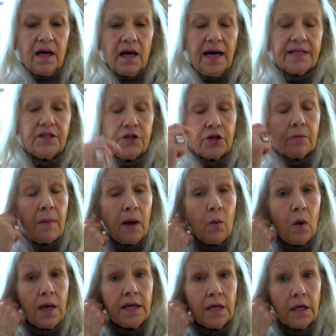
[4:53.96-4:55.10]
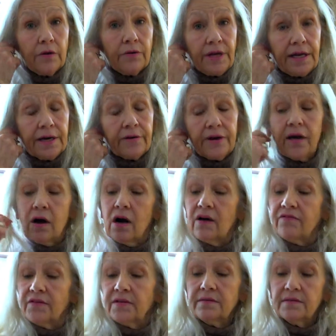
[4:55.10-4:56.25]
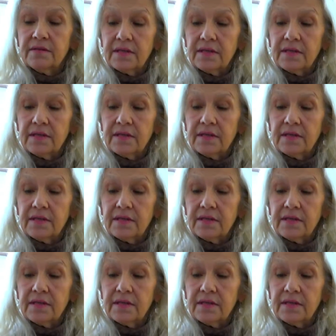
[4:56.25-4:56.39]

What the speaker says: I took my one lone earring off and